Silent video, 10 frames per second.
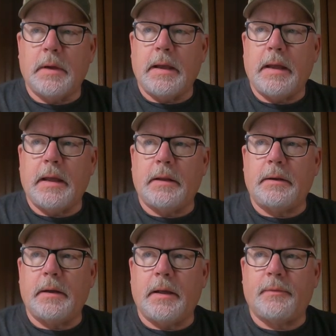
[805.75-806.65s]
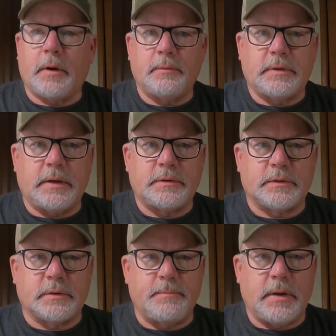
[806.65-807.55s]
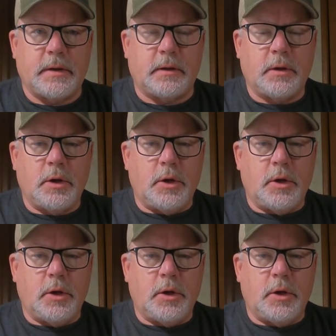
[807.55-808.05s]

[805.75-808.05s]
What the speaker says: and I thought I would take just a minute